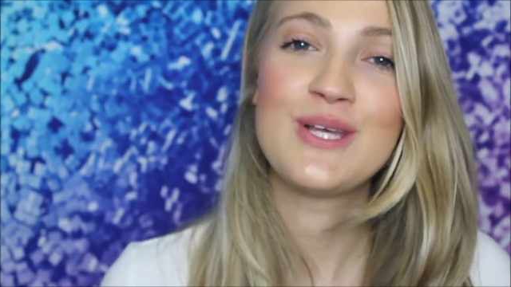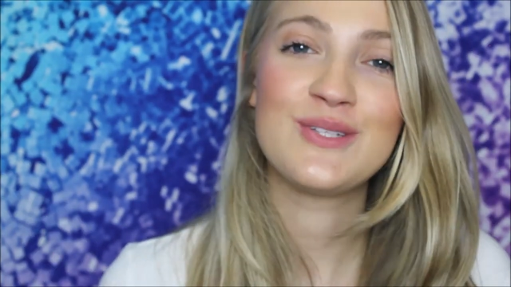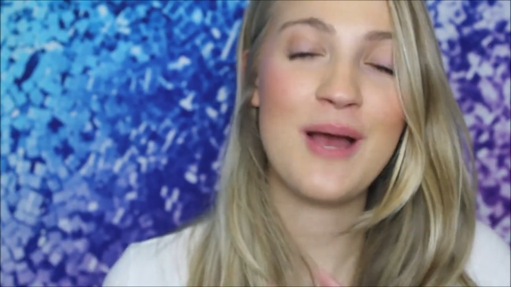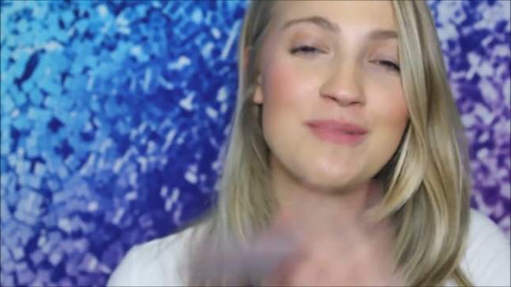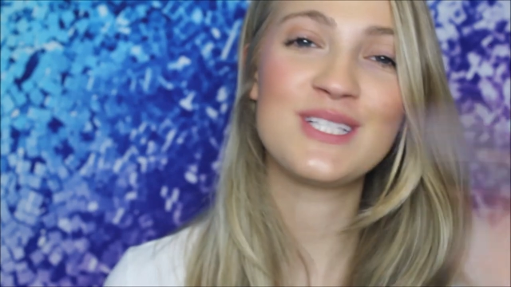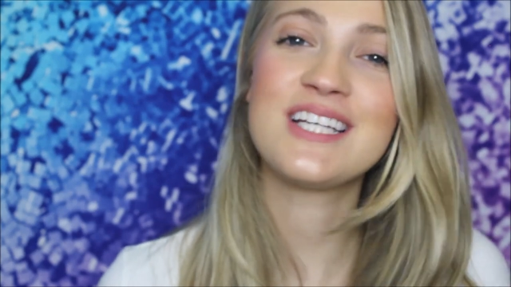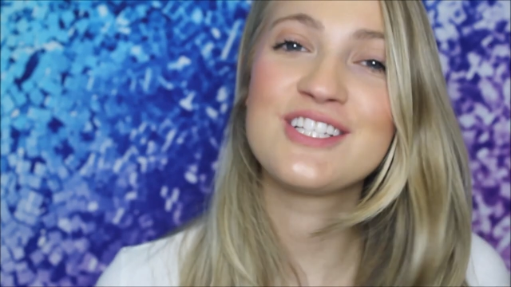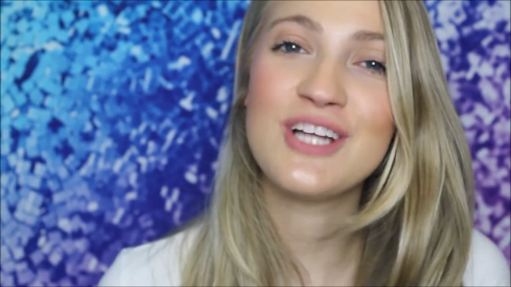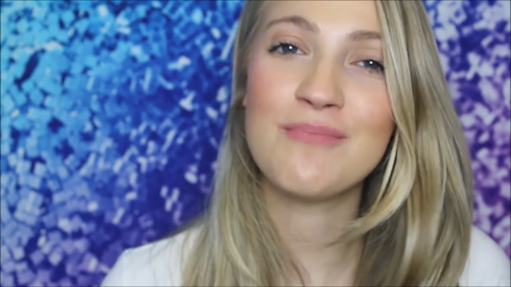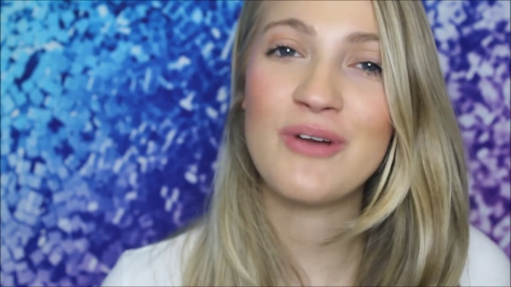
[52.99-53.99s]
So I'm just
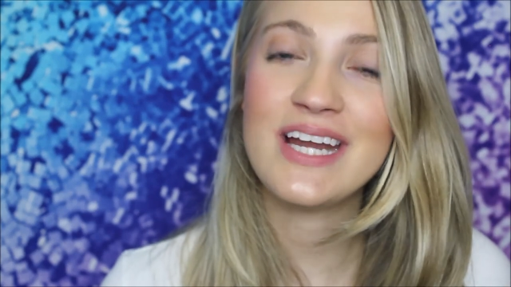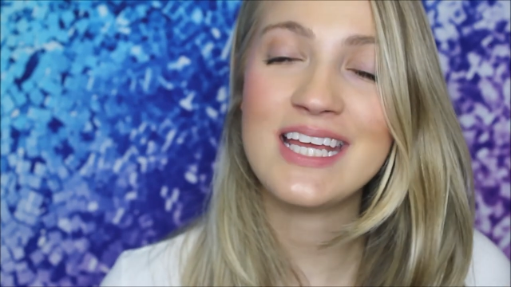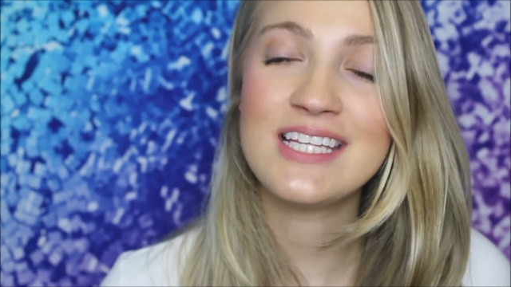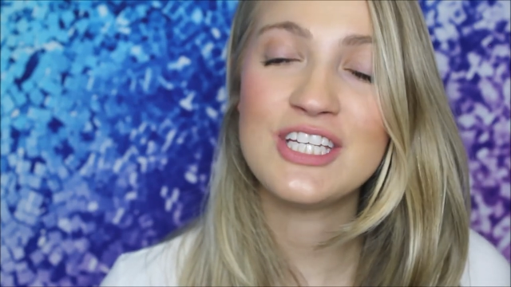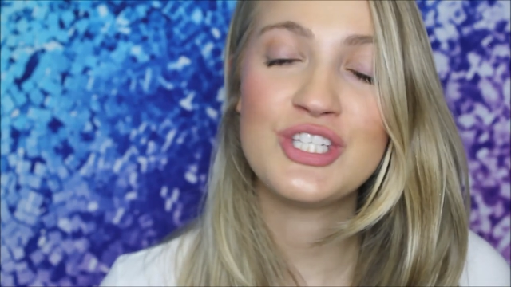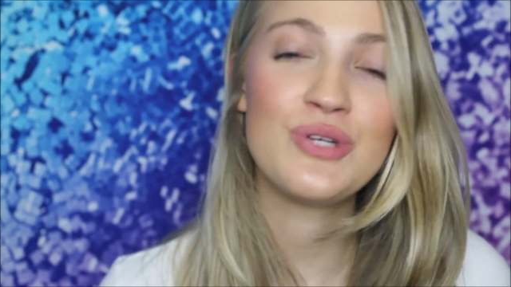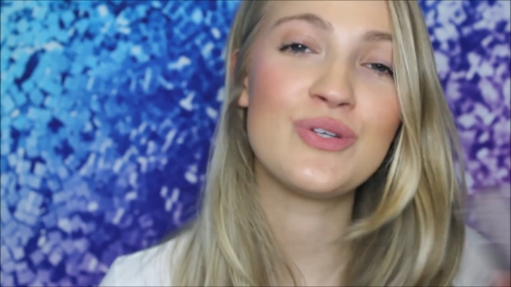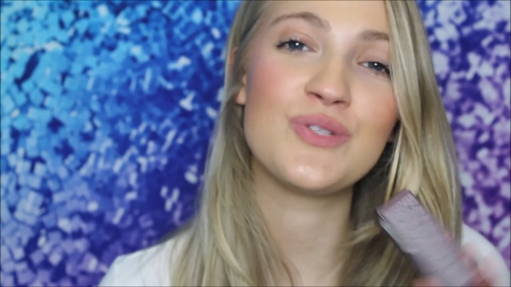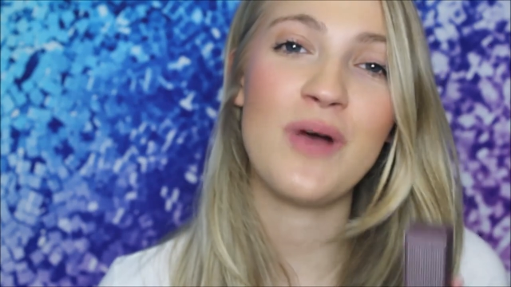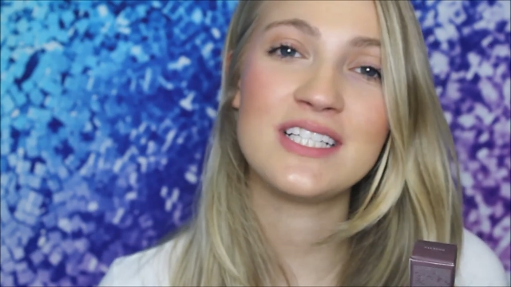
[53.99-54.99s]
going to jump right into
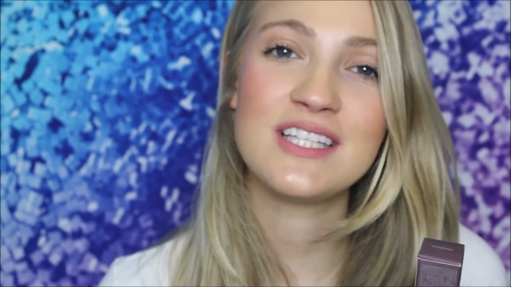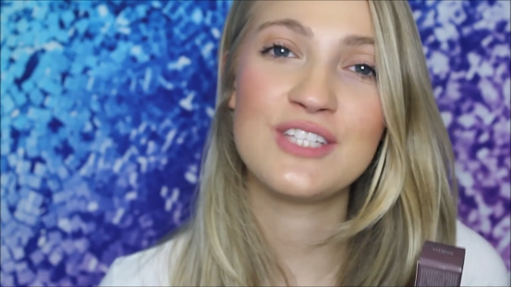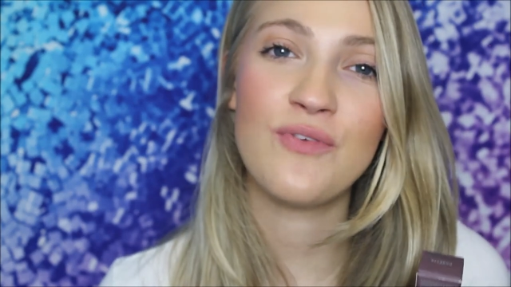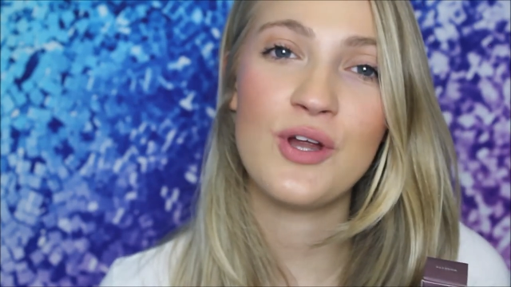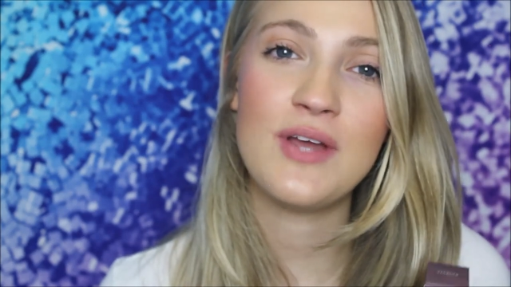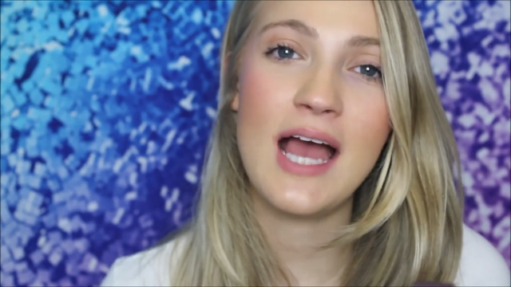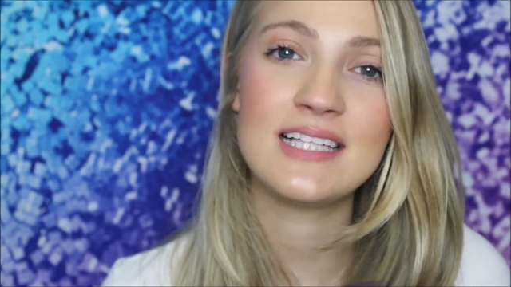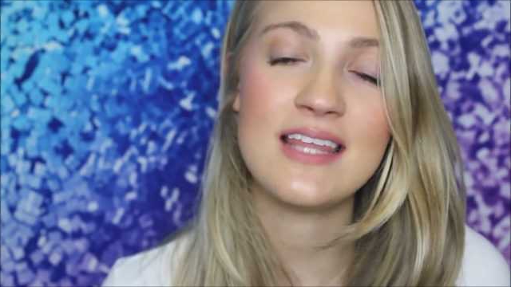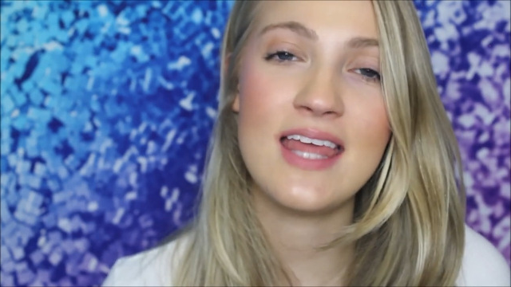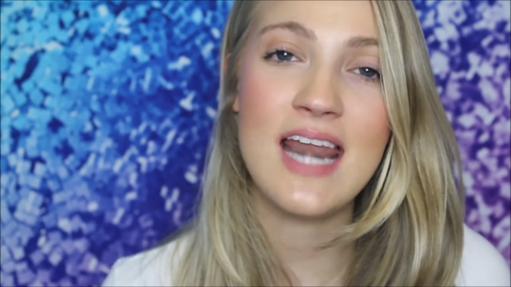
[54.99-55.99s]
swatching this for you
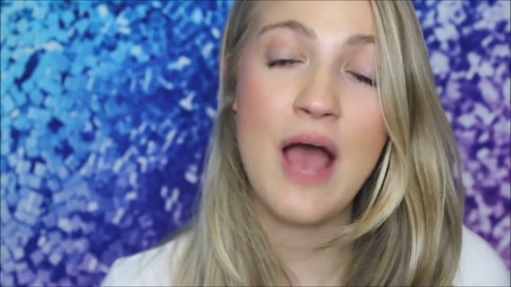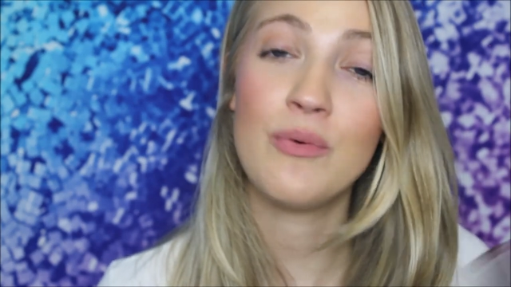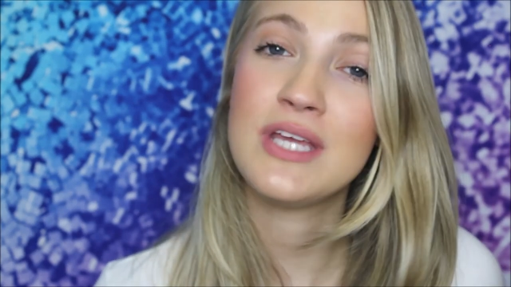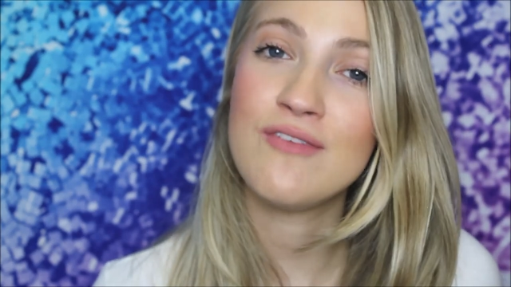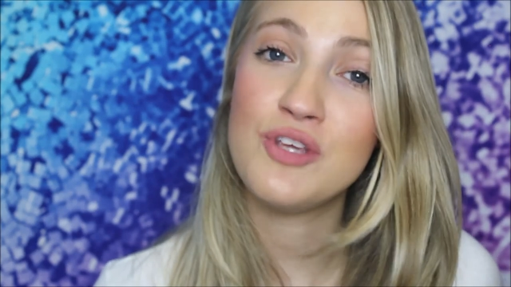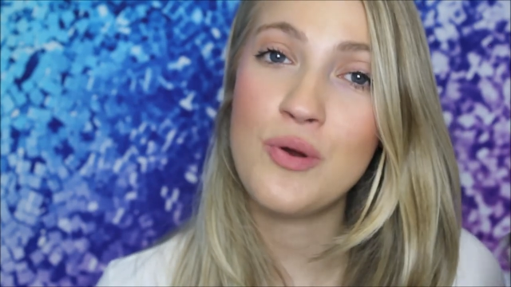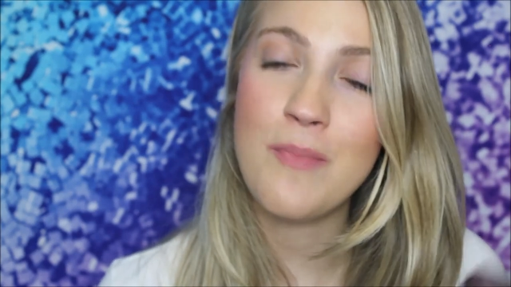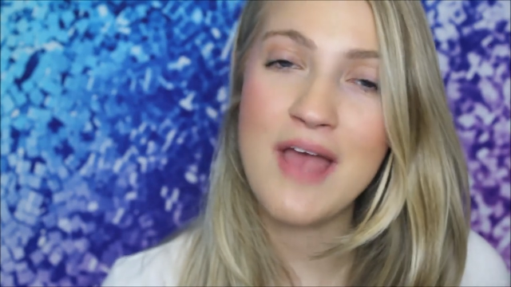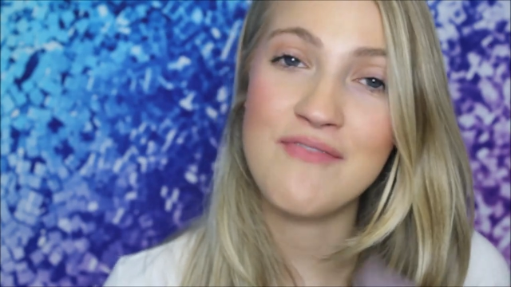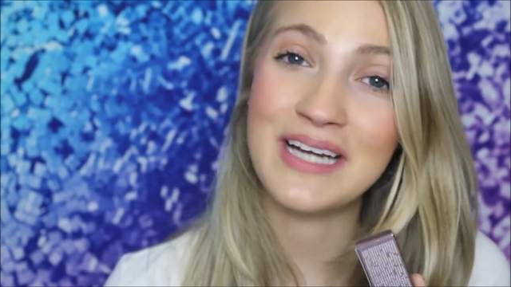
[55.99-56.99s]
guys, and then I will give you
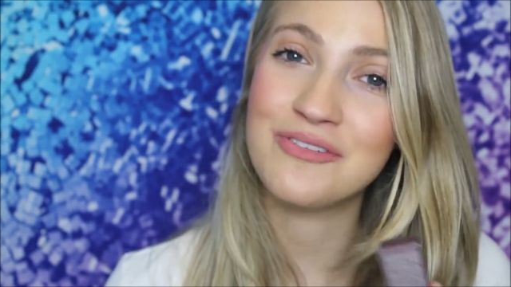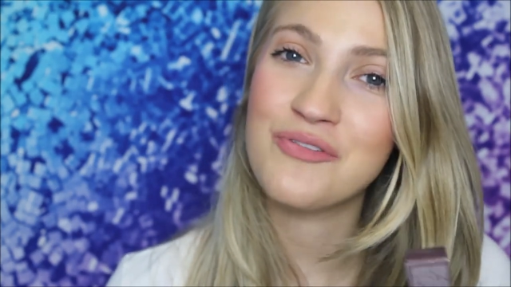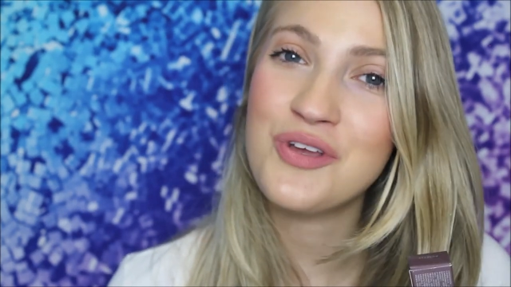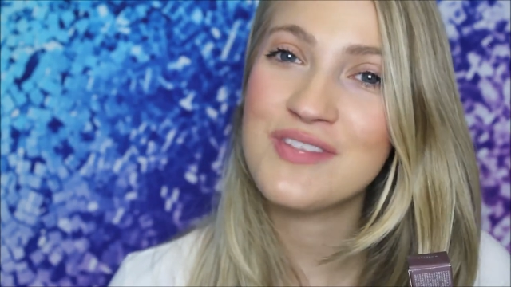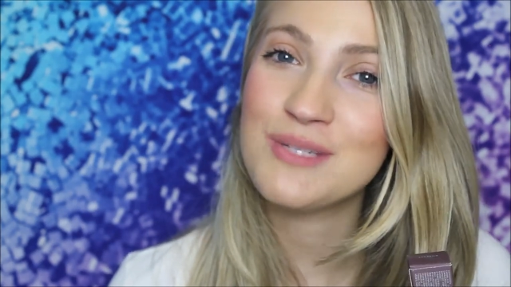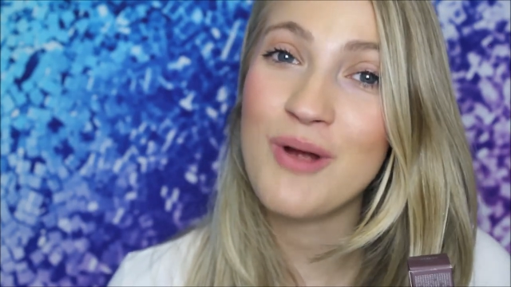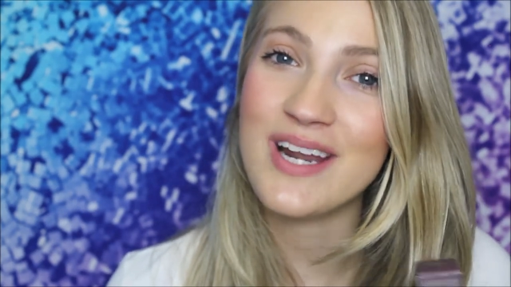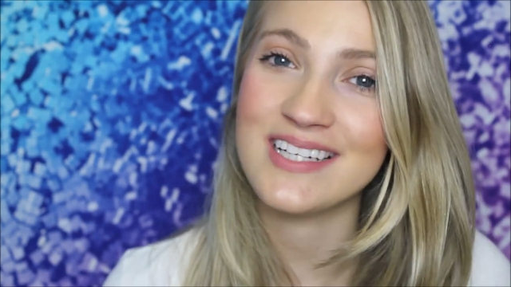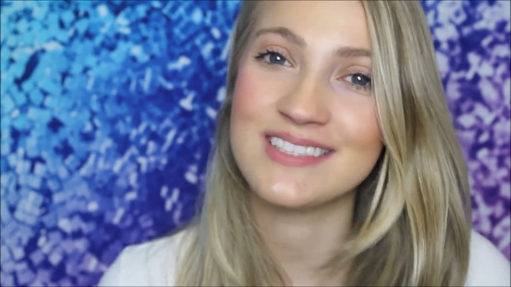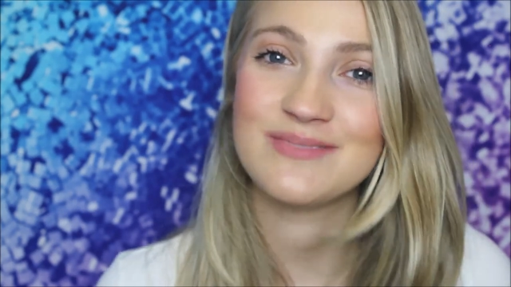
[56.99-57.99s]
my final review of this
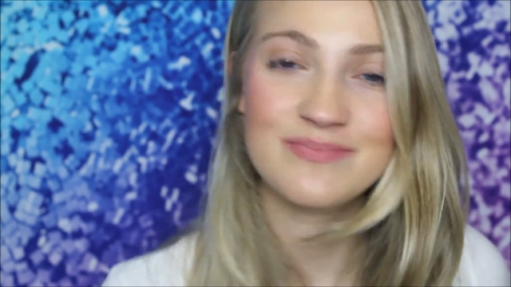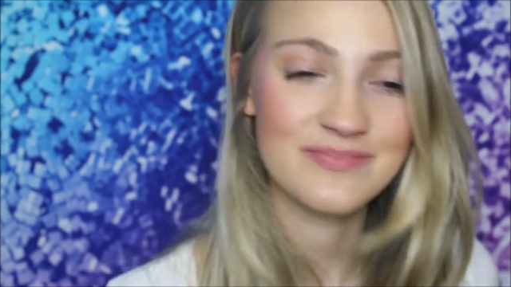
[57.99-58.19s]
product.